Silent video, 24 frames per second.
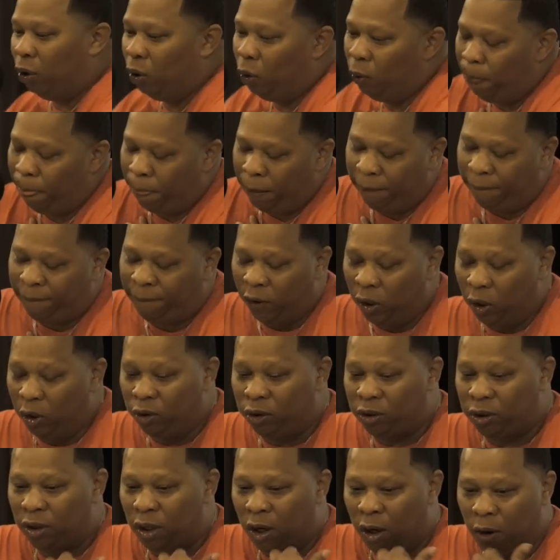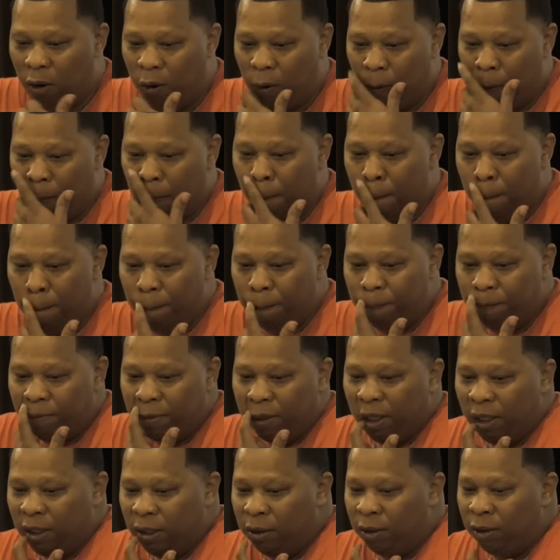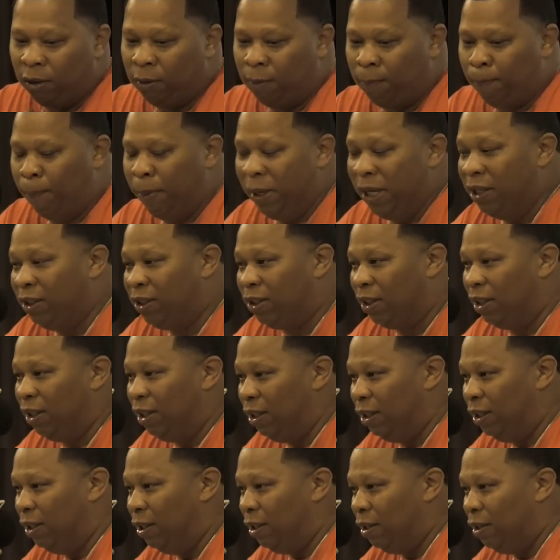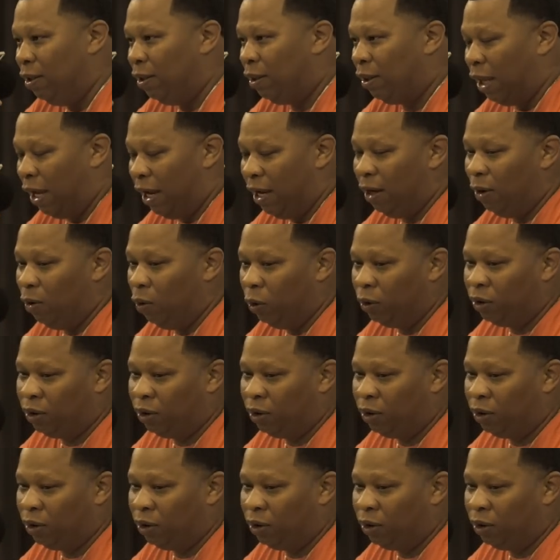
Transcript: know, the first BG thing